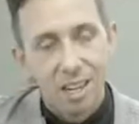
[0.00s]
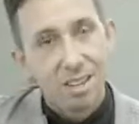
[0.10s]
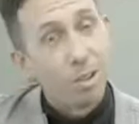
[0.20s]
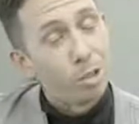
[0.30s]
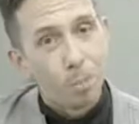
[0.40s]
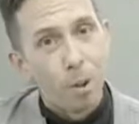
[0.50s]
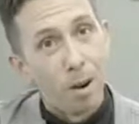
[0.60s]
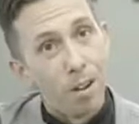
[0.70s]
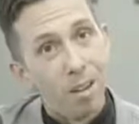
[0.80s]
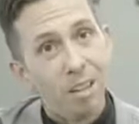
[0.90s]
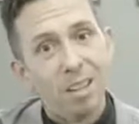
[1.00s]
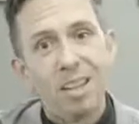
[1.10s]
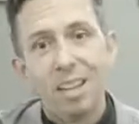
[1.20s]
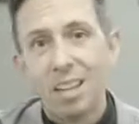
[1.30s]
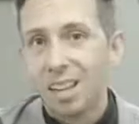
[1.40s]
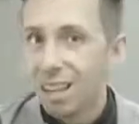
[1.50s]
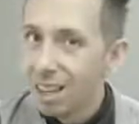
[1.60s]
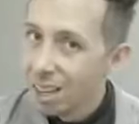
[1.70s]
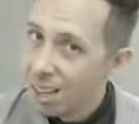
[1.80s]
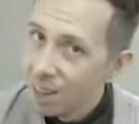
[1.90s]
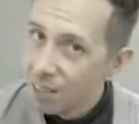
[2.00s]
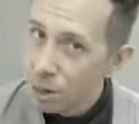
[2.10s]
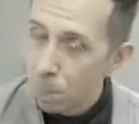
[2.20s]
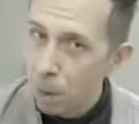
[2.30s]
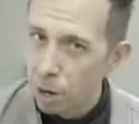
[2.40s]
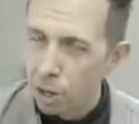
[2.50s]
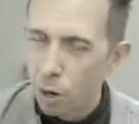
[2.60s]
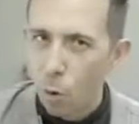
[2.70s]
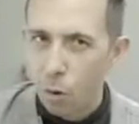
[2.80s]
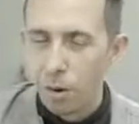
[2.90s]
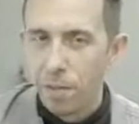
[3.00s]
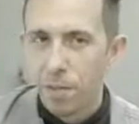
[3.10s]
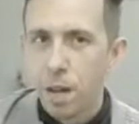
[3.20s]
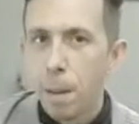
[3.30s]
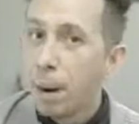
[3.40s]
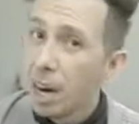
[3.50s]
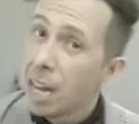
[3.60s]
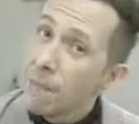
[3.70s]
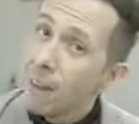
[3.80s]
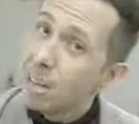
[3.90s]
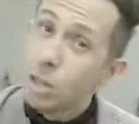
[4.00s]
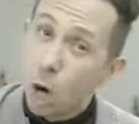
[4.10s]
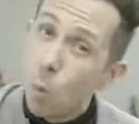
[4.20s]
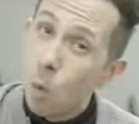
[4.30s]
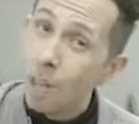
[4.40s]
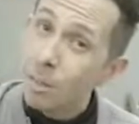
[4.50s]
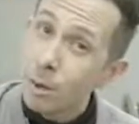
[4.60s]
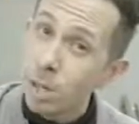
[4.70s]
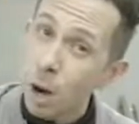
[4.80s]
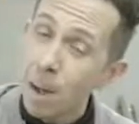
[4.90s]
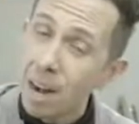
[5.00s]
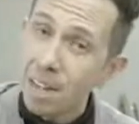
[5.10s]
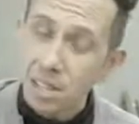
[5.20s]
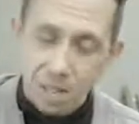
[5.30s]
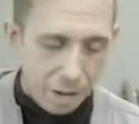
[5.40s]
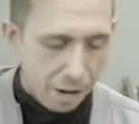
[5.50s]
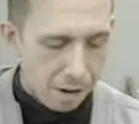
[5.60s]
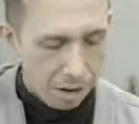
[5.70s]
those are part of the chord. But if I don't want those harmonics in there,